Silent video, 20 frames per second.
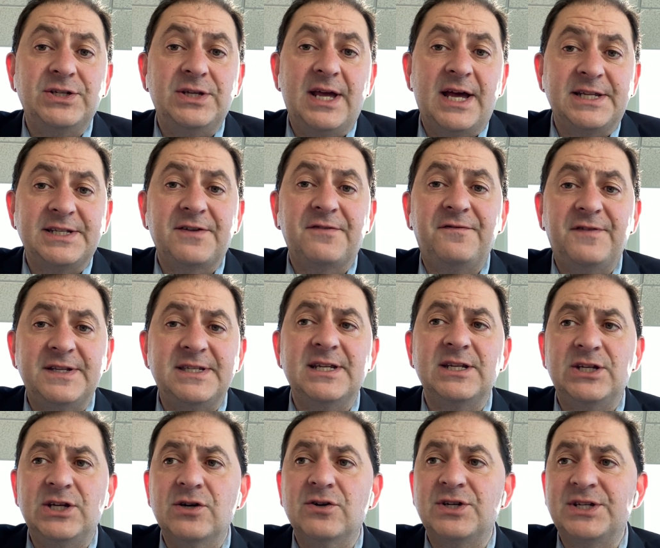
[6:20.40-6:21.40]
as it fits
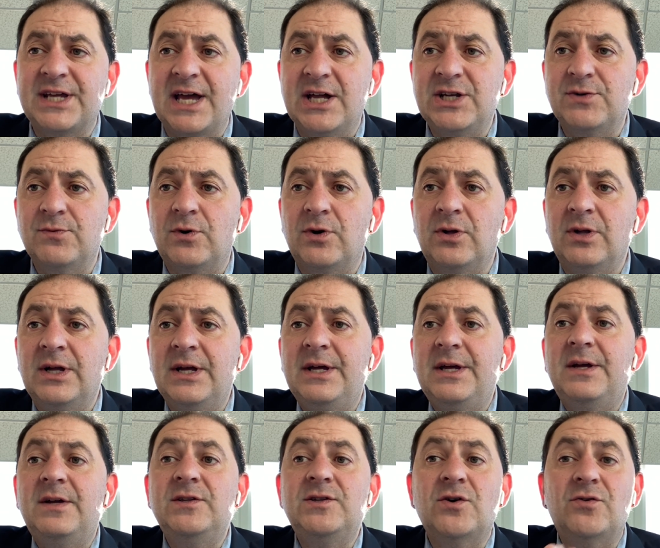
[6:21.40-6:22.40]
into your schedule.
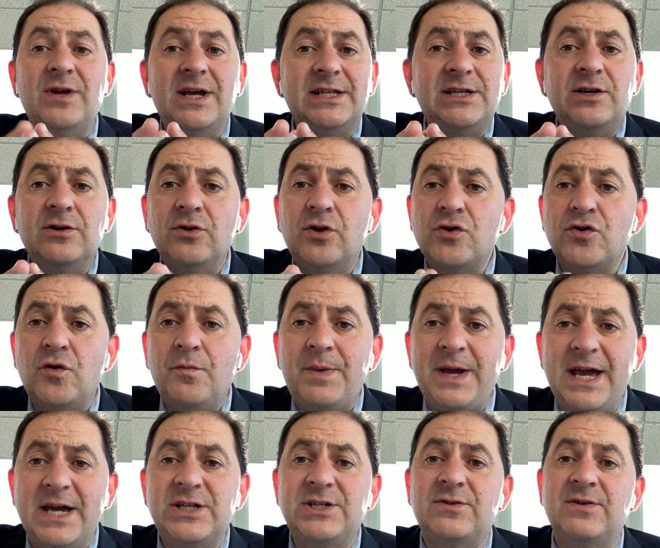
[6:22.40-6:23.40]
Donate to your local
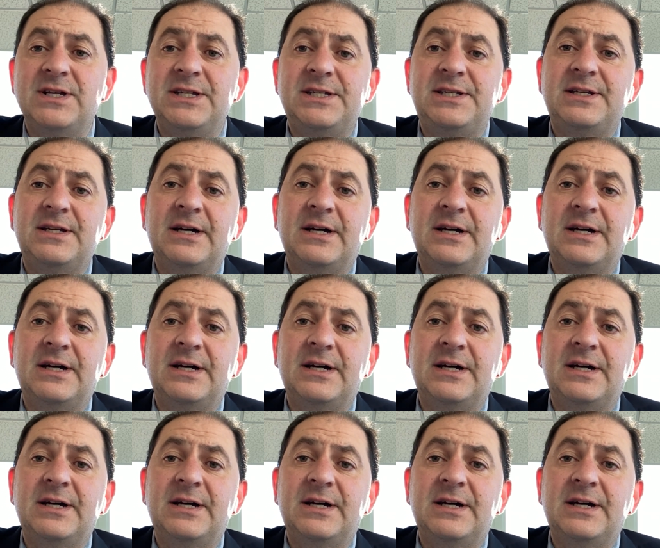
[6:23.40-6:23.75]
pantries.